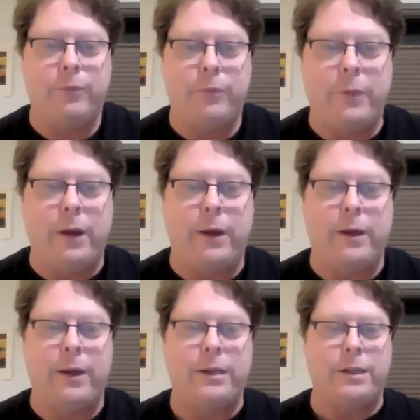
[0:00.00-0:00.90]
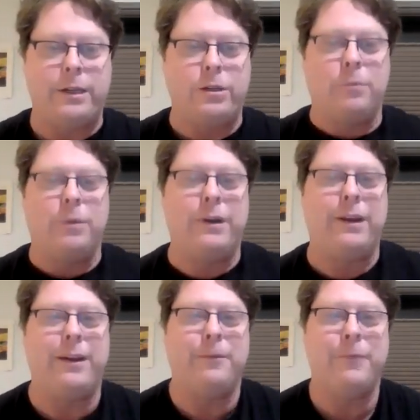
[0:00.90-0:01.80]
not a KISS t-shirt, but
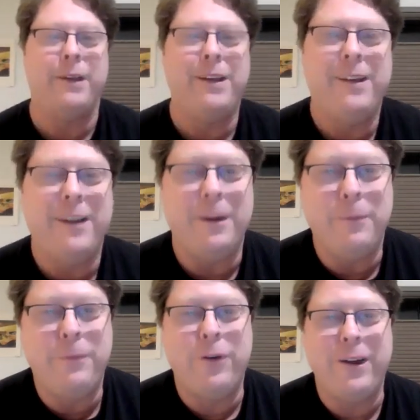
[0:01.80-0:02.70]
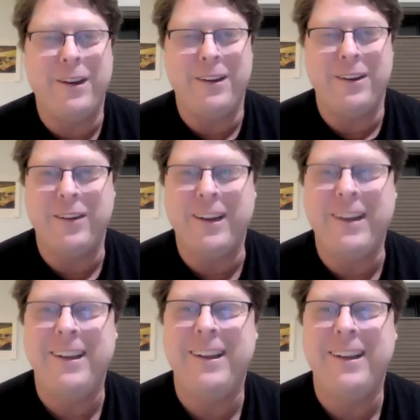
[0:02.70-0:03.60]
a 4-year degree.
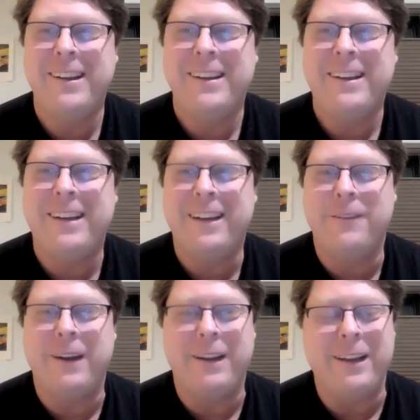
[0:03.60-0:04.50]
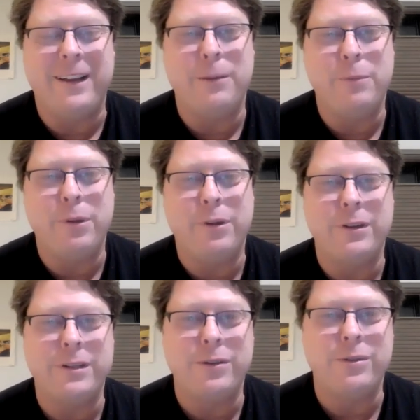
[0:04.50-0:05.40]
And finally in
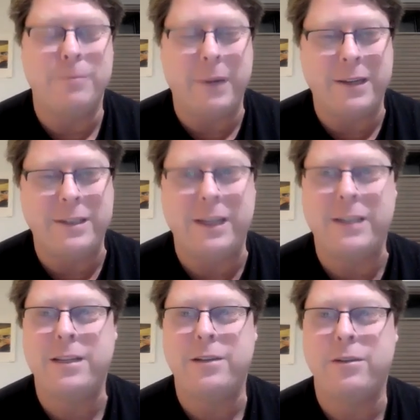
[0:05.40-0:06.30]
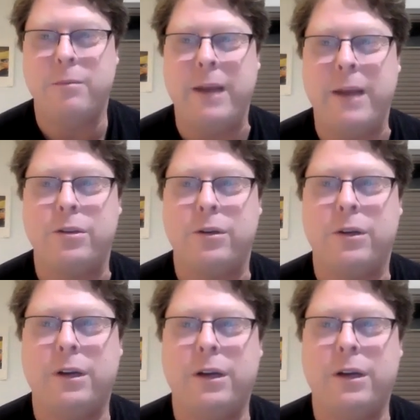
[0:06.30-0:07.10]
computers, it was my sixth major.